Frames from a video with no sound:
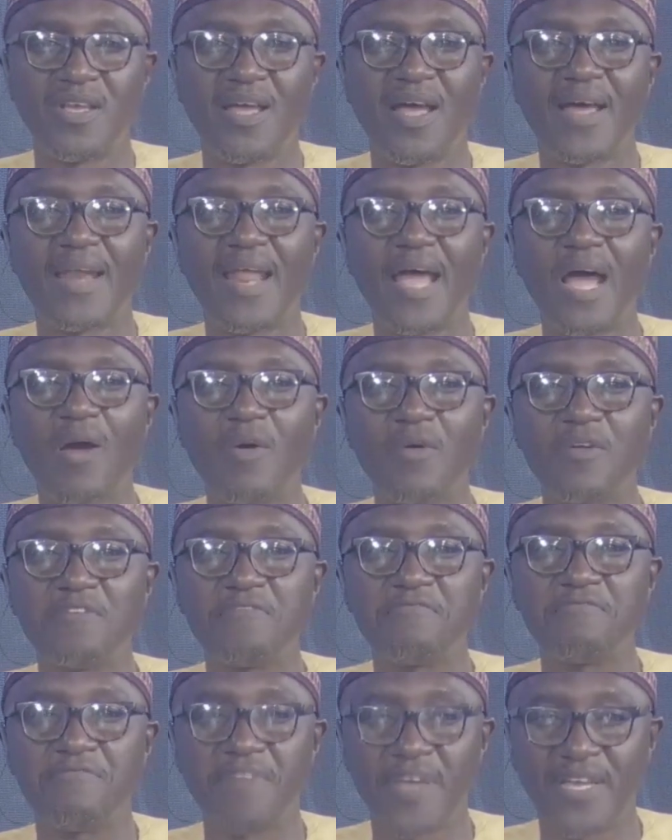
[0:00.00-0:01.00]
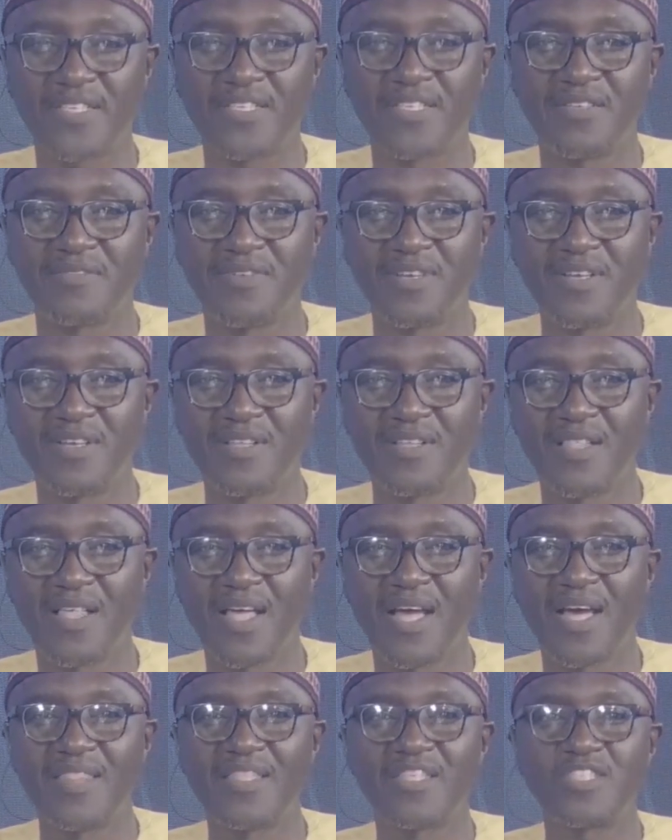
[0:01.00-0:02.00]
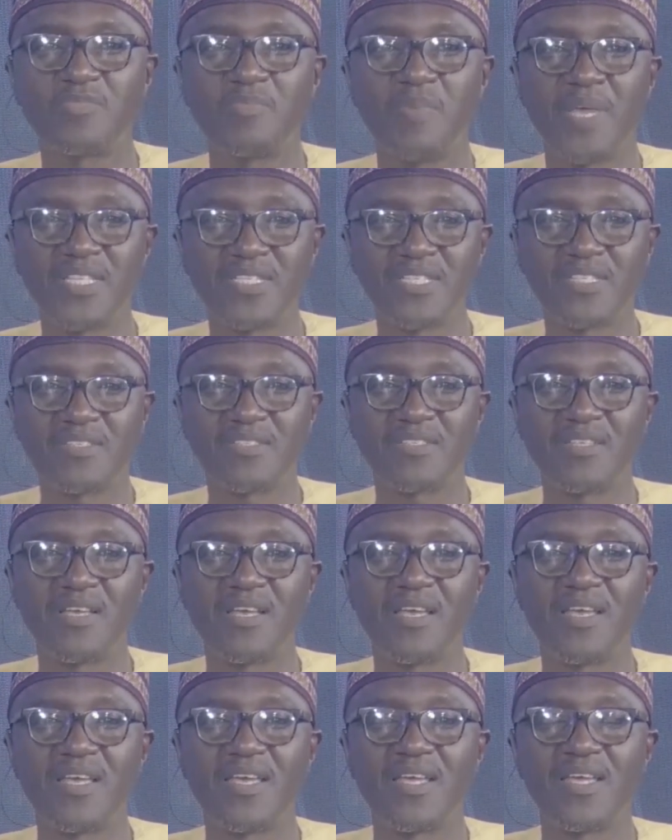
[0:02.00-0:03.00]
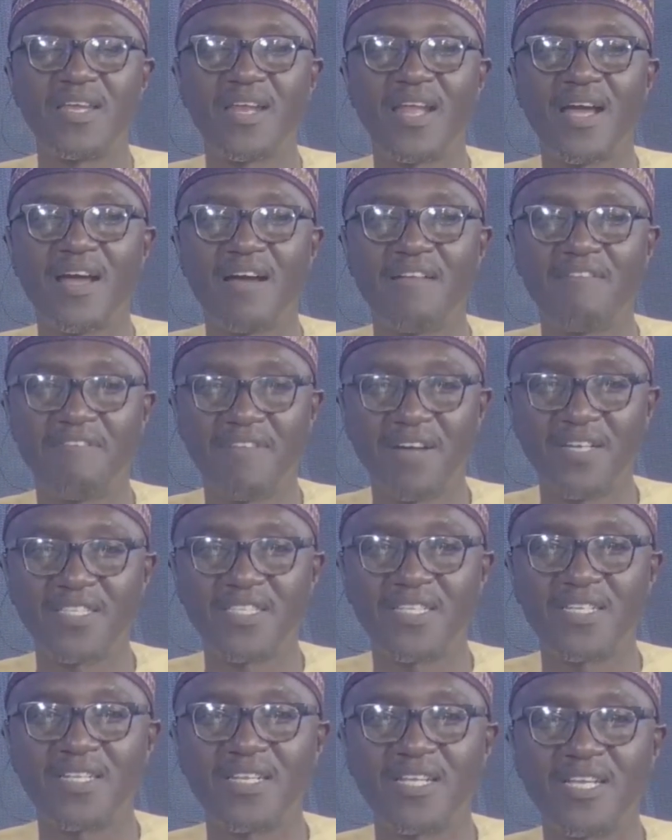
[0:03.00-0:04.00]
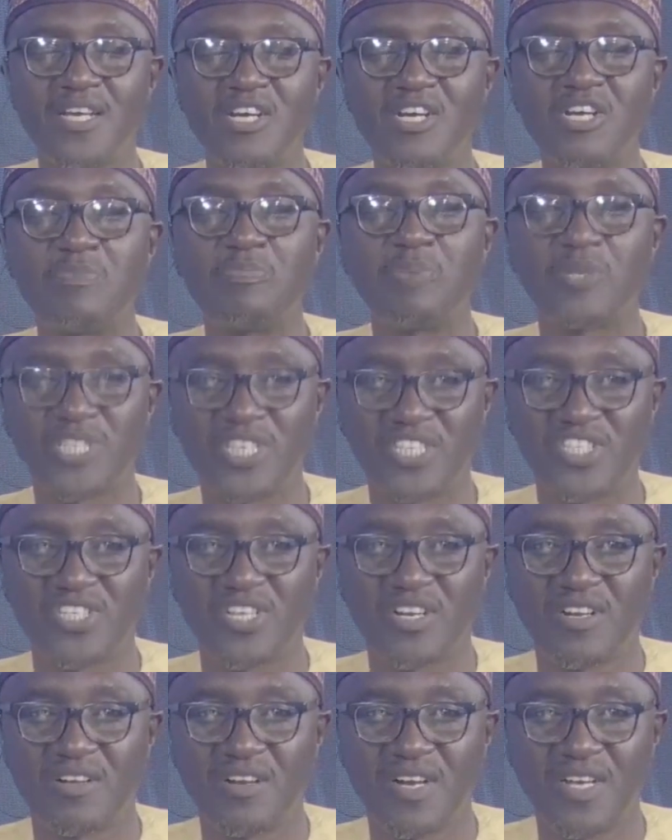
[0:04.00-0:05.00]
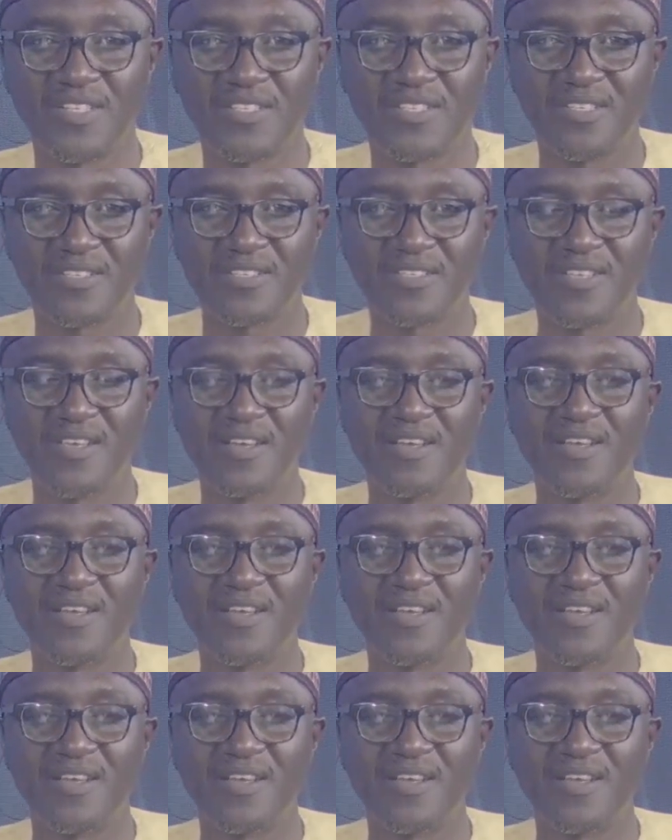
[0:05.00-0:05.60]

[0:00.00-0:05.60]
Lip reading: And how effective are these measures in averting a potential crisis?